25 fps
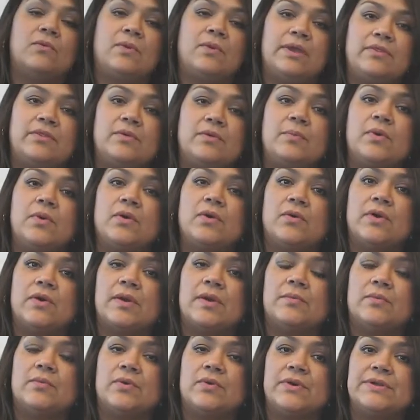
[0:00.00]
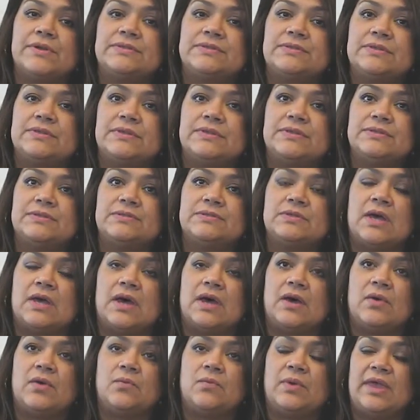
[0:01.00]
way the program works is
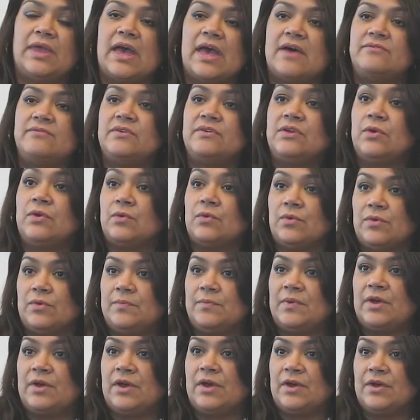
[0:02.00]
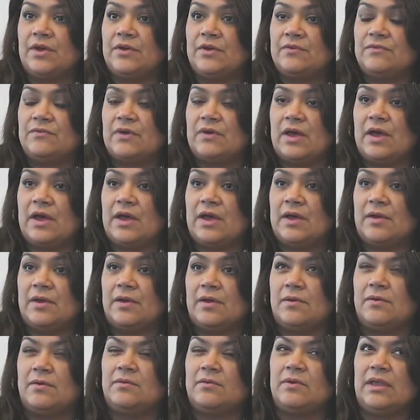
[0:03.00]
we have a group of
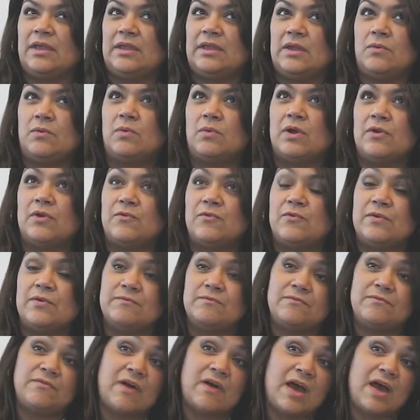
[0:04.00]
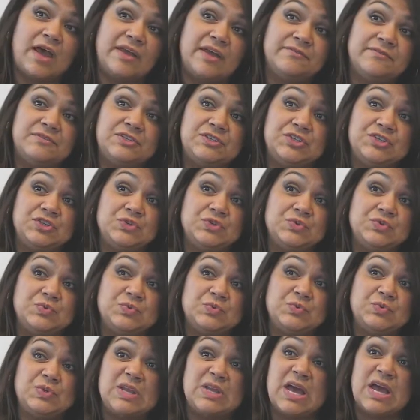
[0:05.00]
anywhere from 5 to
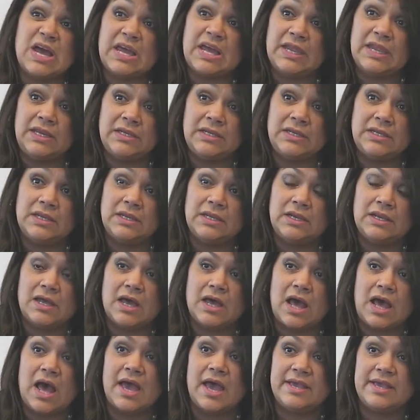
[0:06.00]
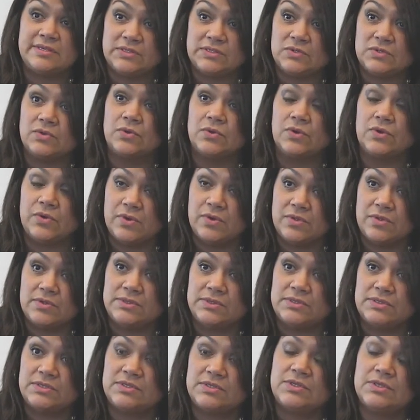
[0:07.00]
9 high school
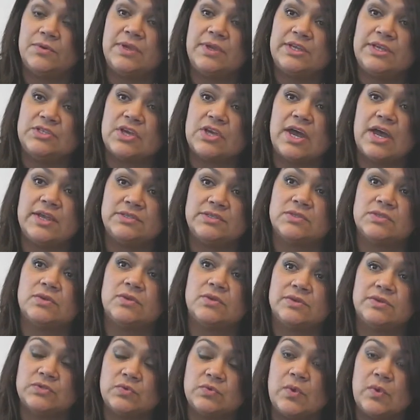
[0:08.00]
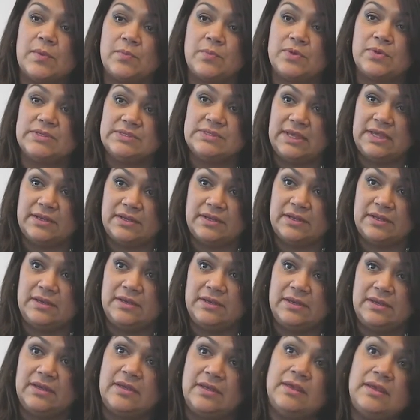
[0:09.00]
girls. So each high school is represented,
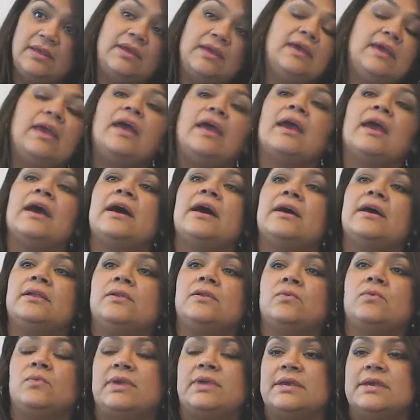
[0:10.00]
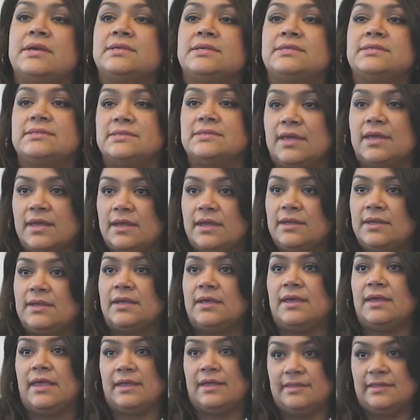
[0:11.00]
and we
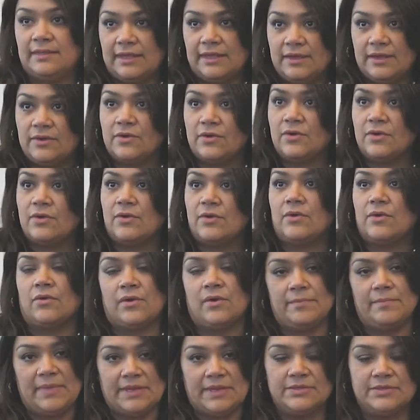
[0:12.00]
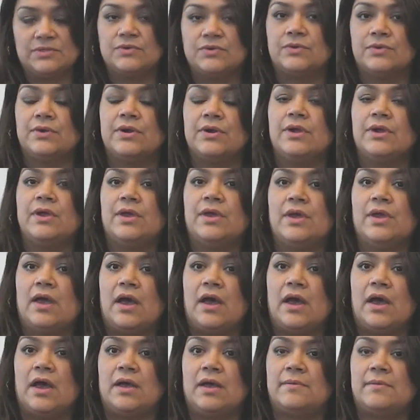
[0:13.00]
assign a leader or mentor
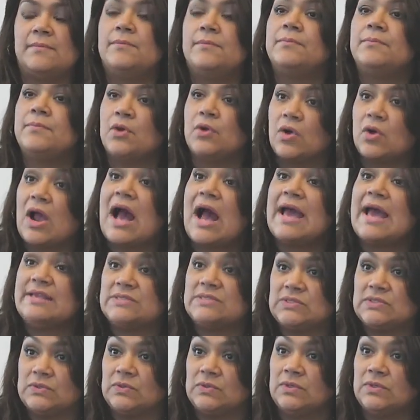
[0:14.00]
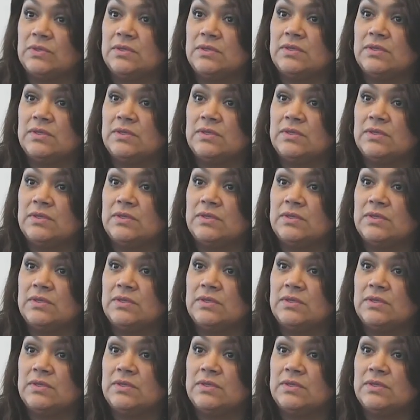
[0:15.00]
per high school.